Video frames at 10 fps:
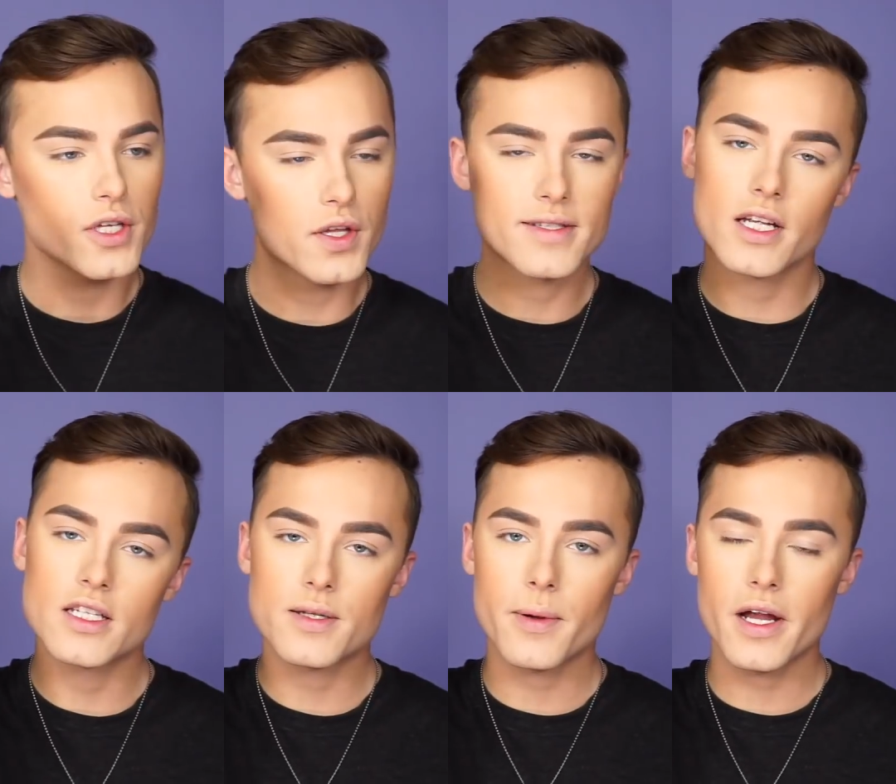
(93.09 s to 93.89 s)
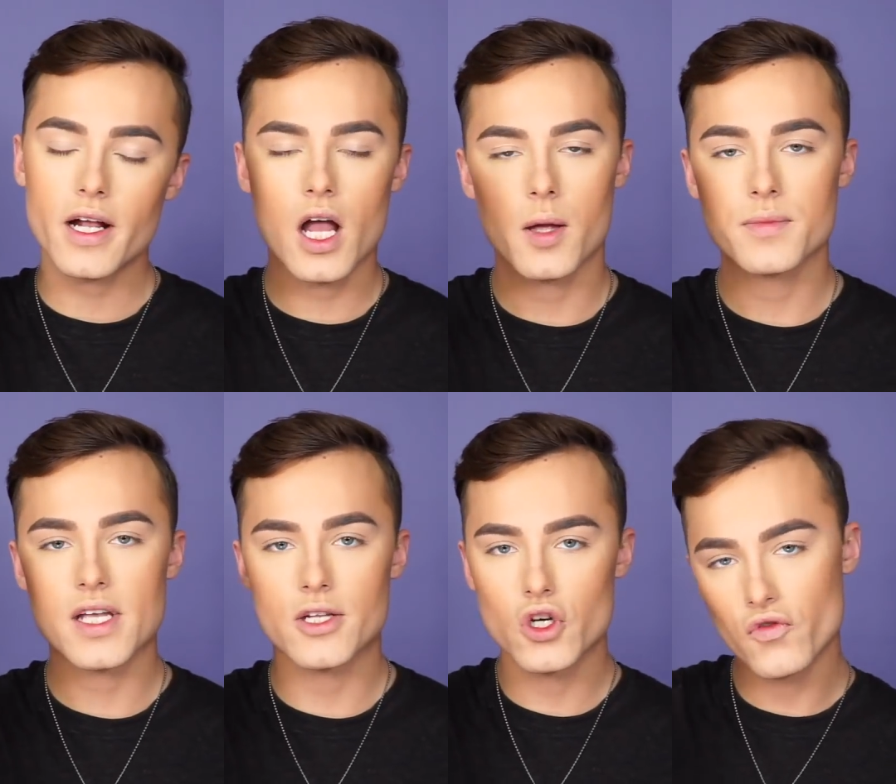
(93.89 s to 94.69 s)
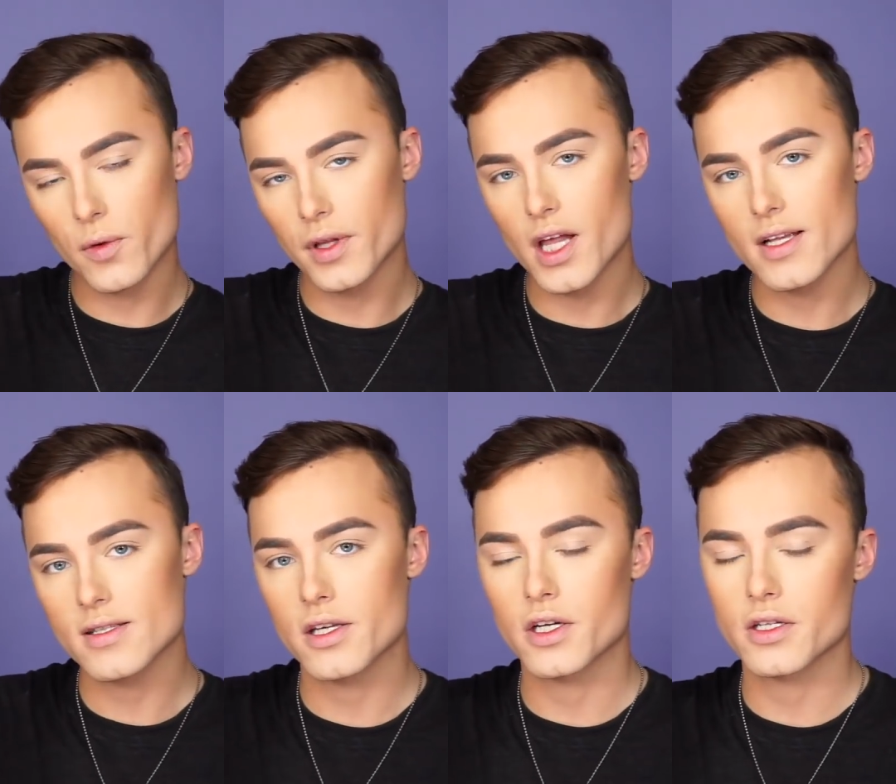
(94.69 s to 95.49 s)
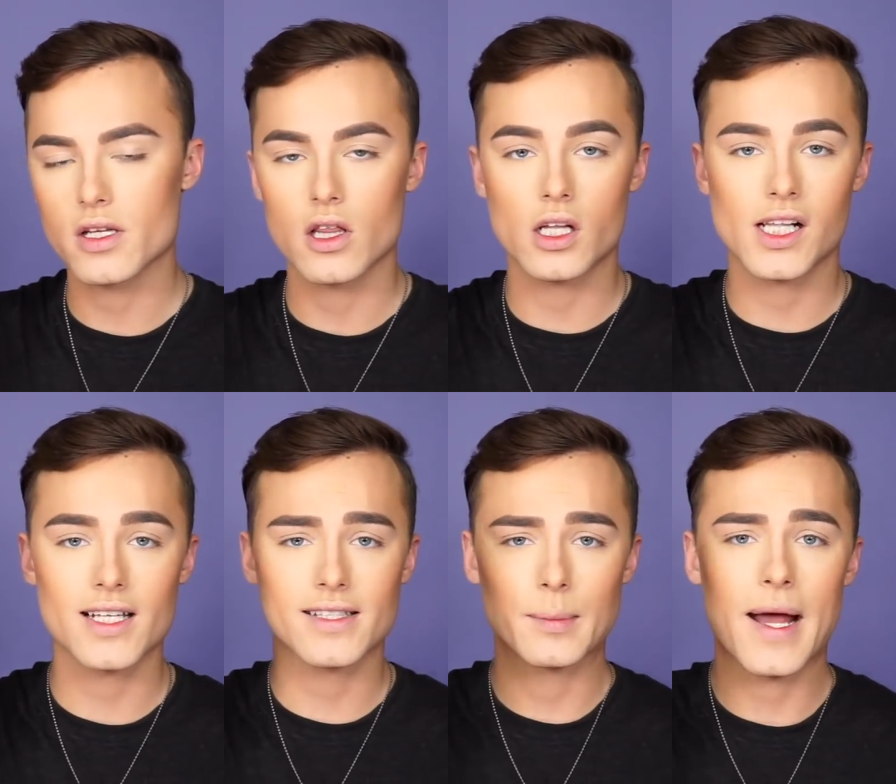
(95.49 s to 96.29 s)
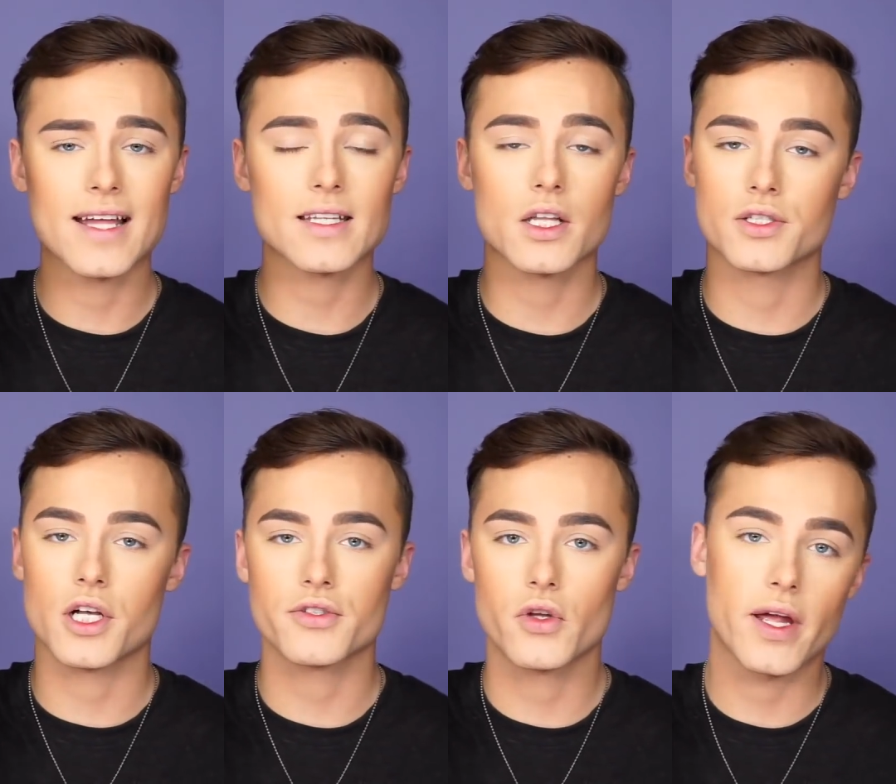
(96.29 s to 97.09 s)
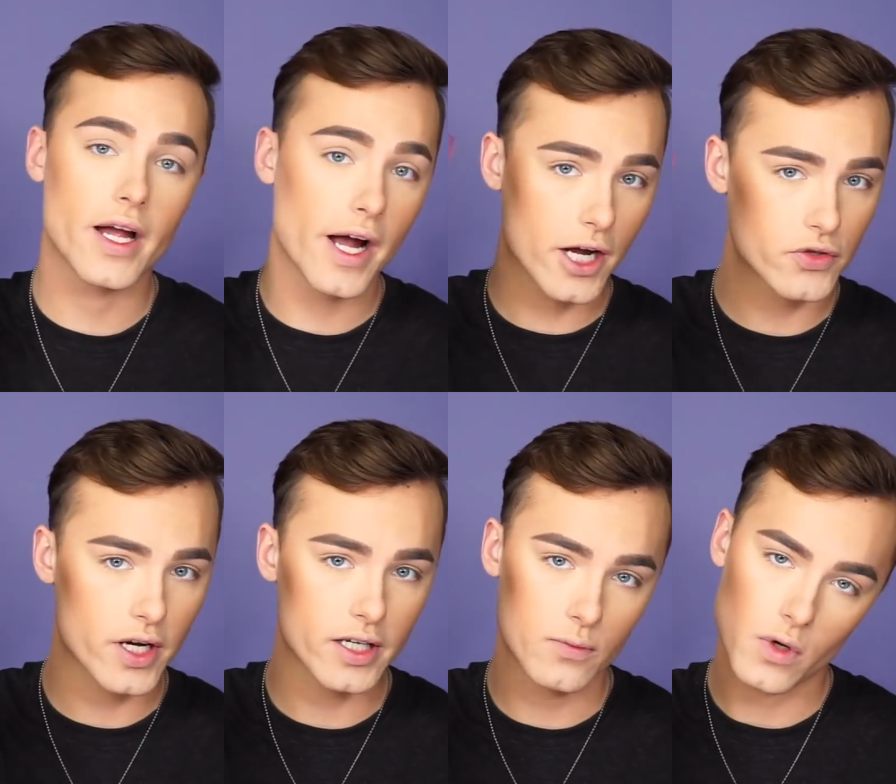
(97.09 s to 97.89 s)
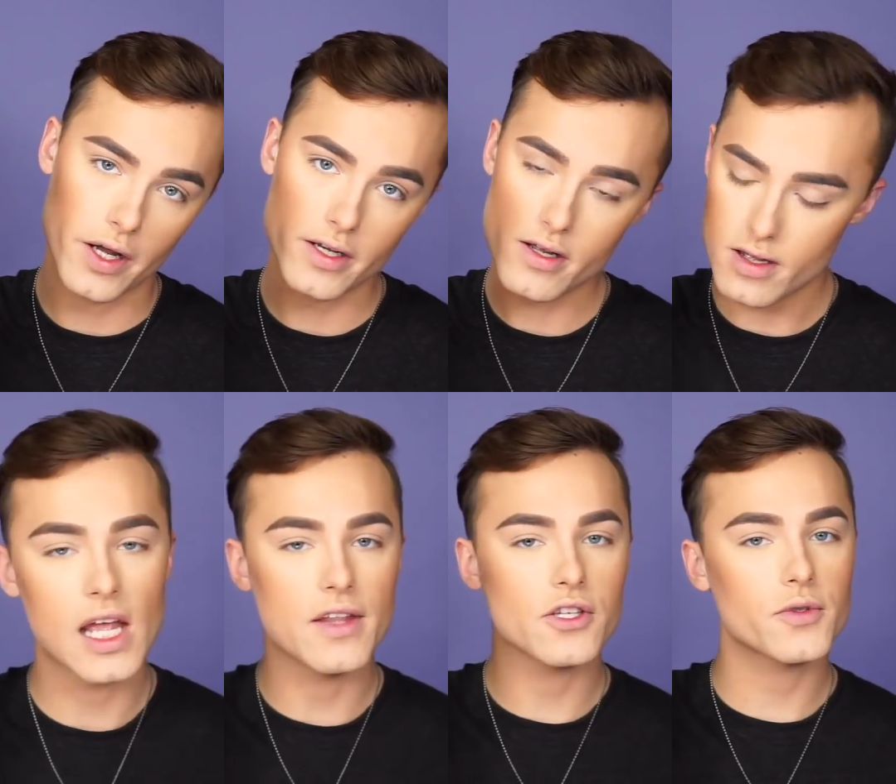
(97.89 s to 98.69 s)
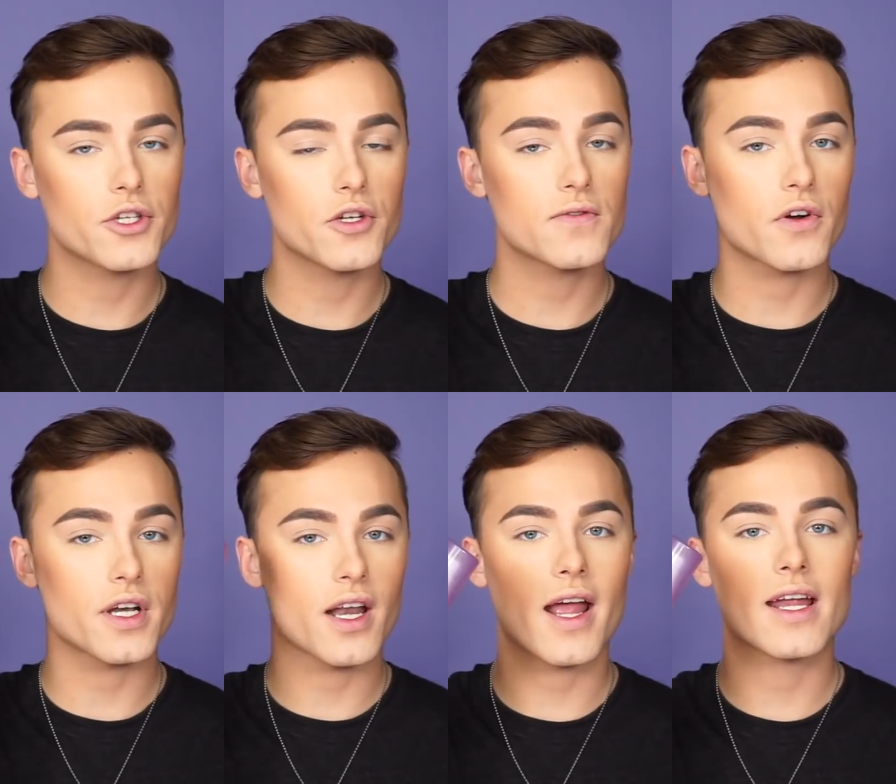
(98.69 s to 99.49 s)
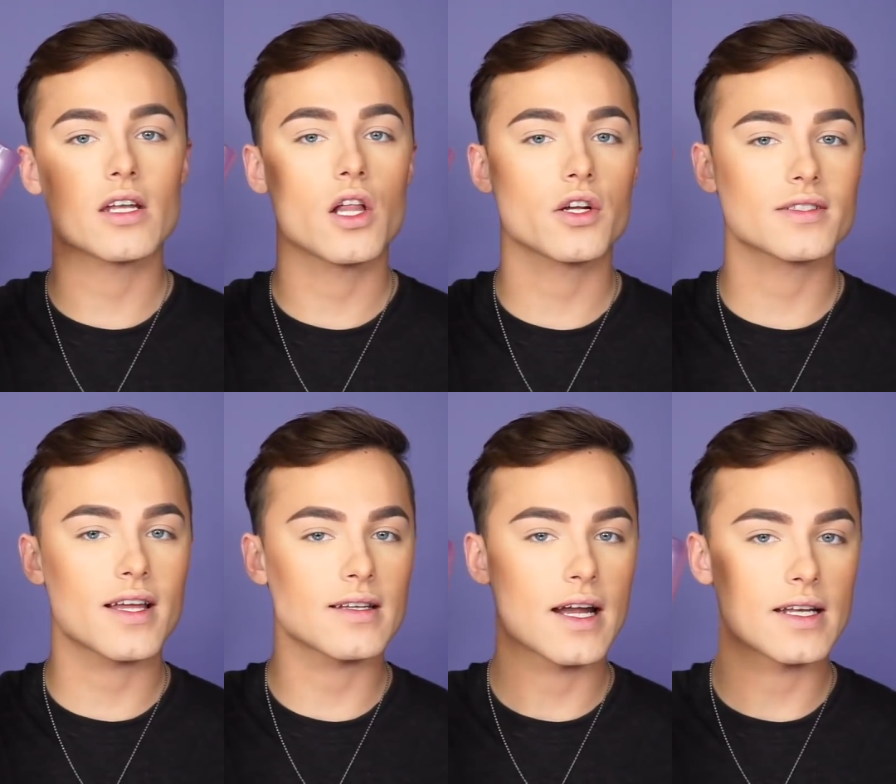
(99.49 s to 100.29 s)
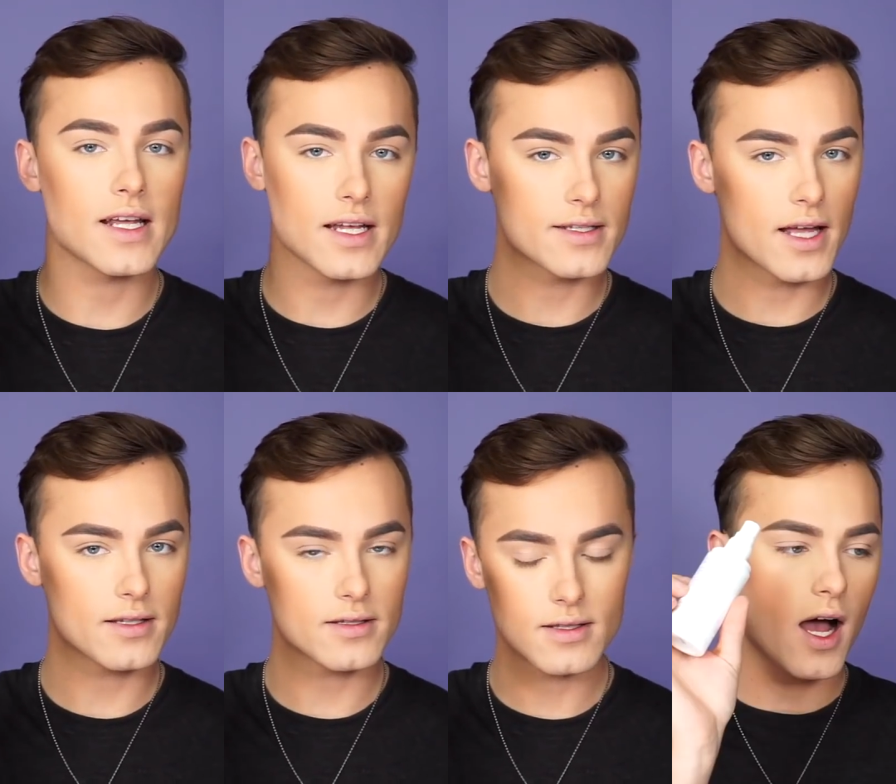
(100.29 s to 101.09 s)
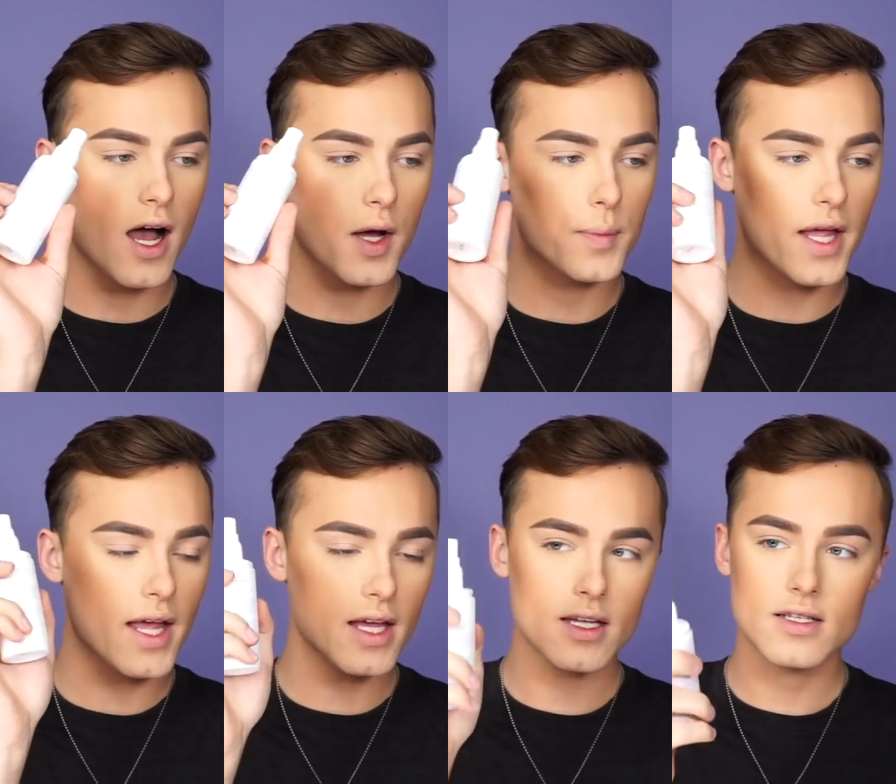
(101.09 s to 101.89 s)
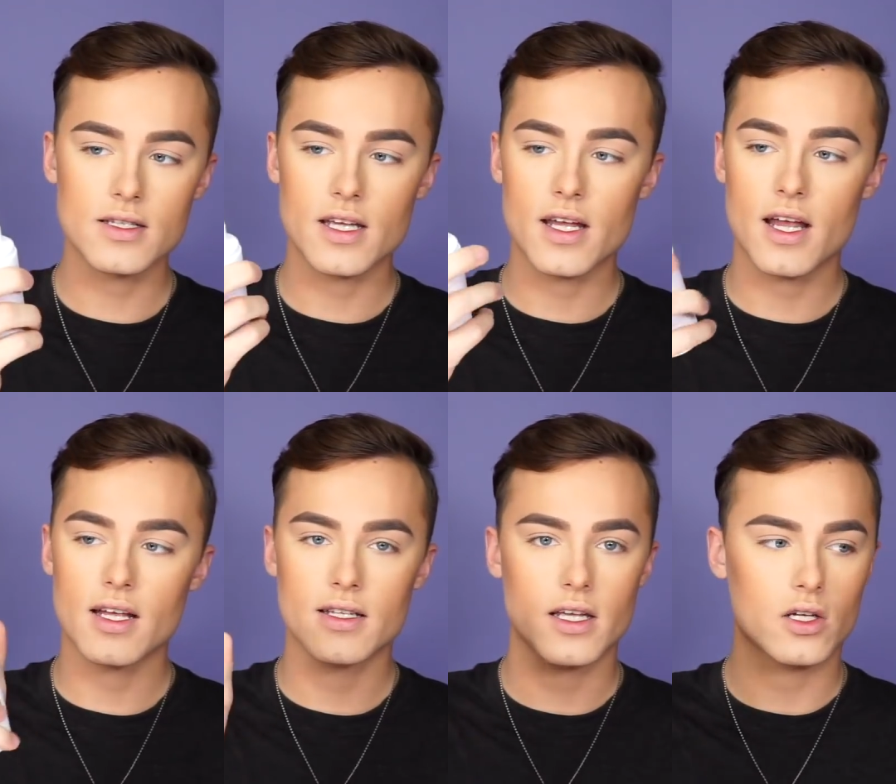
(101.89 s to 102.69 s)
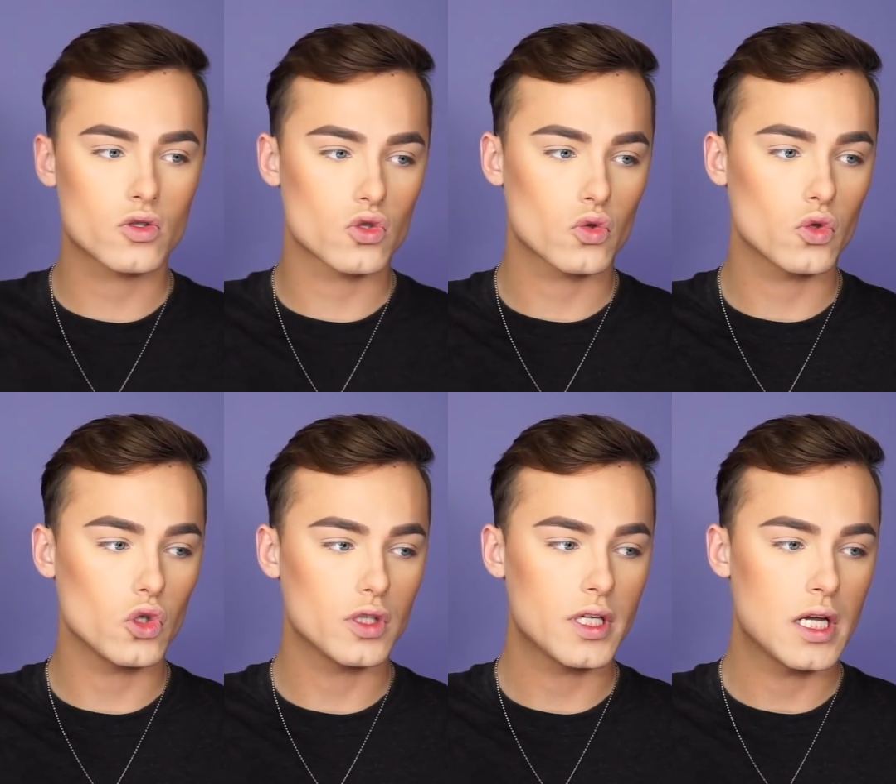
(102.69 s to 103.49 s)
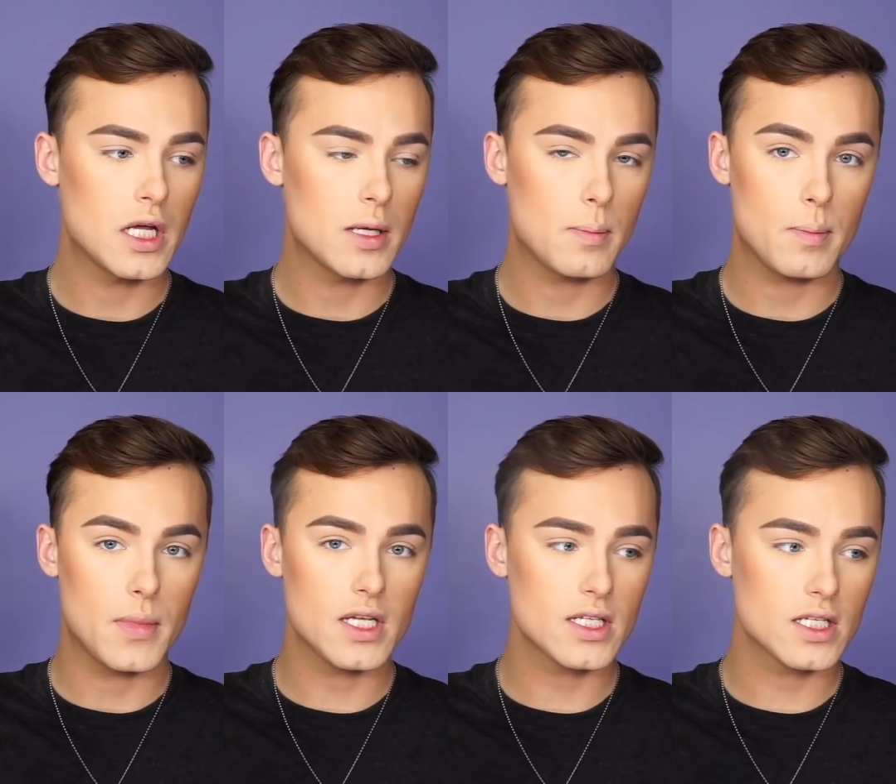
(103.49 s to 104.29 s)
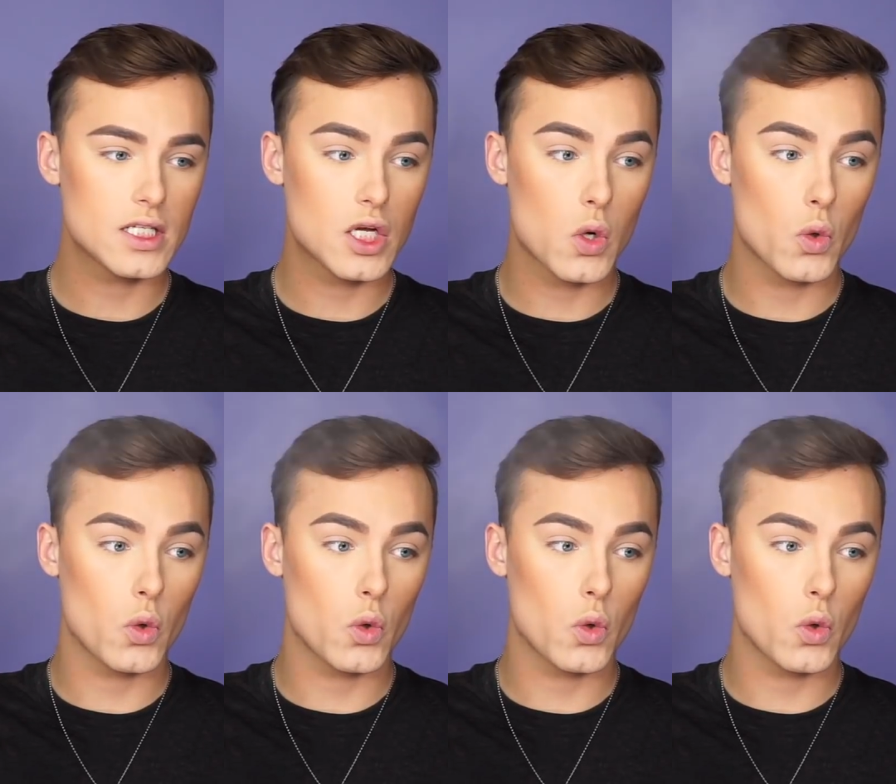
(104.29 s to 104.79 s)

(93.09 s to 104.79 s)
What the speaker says: So the setting spray comes in 2 formulas. There's long lasting matte and there's also a hydrating one. And this retails for $9.98. And it has a controlled mist.